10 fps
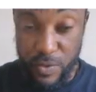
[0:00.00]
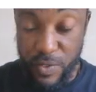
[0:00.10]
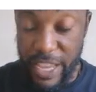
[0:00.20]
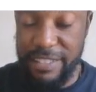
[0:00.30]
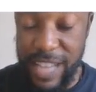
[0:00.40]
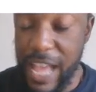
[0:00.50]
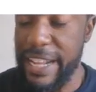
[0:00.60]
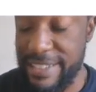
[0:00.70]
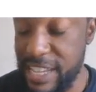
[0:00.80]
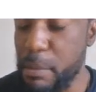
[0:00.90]
It's kind
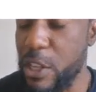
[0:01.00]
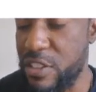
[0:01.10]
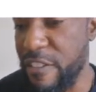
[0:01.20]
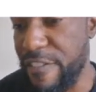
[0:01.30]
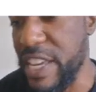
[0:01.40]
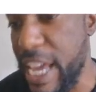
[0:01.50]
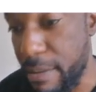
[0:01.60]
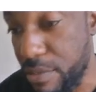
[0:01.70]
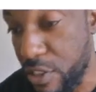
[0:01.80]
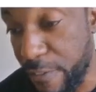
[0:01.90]
it's similar to
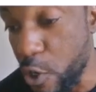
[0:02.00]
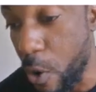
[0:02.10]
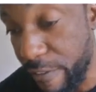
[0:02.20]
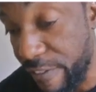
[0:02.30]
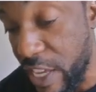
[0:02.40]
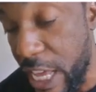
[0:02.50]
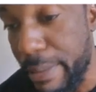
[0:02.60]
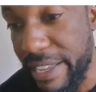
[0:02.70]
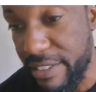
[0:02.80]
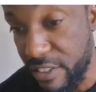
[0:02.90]
VMs if you know what a VM
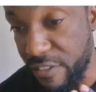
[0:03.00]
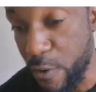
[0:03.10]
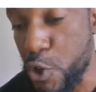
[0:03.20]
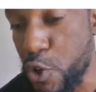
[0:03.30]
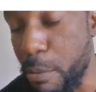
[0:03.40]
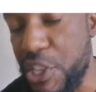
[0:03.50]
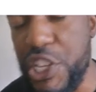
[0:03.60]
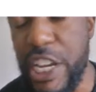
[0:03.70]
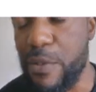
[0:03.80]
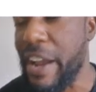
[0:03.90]
is. It's a virtual
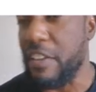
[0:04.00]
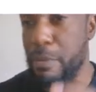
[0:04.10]
machine, right? It's